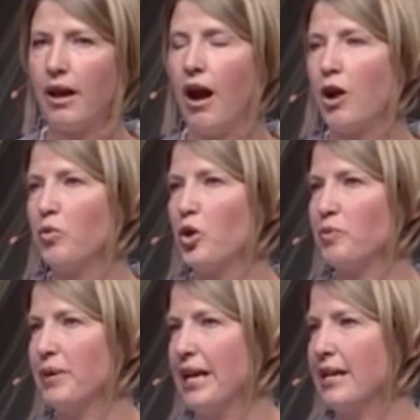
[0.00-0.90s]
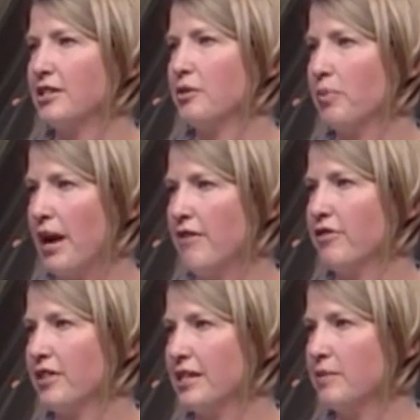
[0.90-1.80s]
Our ward began to pray
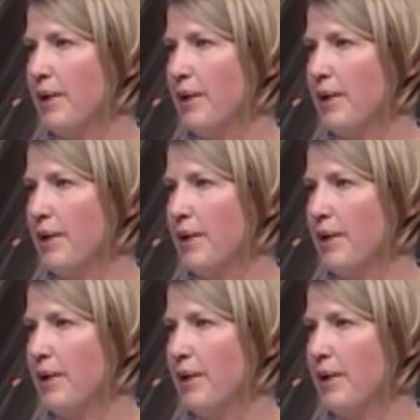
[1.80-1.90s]
for these